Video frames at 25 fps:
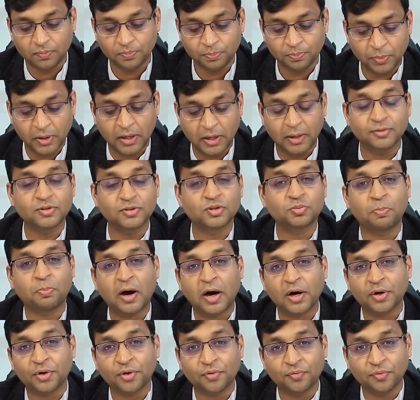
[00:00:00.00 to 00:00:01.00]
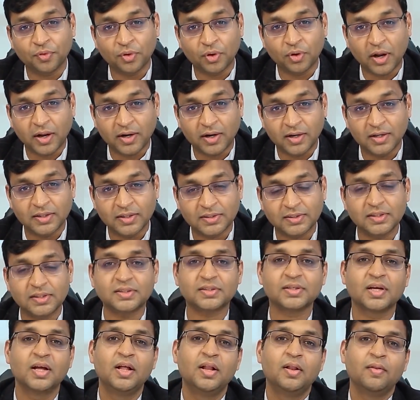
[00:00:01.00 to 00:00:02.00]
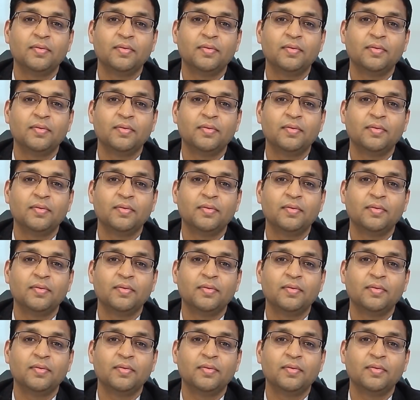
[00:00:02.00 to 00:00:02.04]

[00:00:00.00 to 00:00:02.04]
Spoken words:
becomes part of your analysis,